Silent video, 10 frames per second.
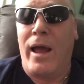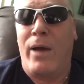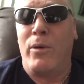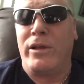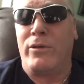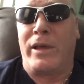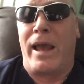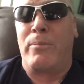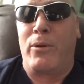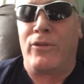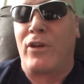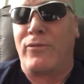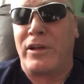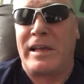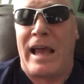and we can't put
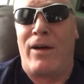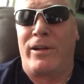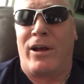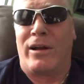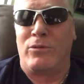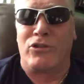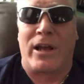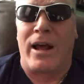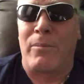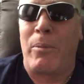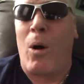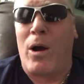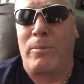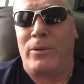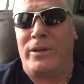Suffolk County on it. We just got to have
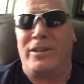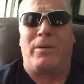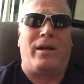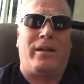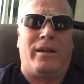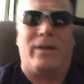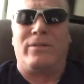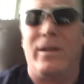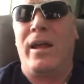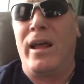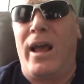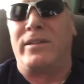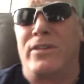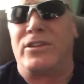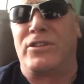park police. But, you know, it
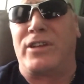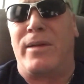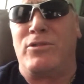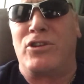does the same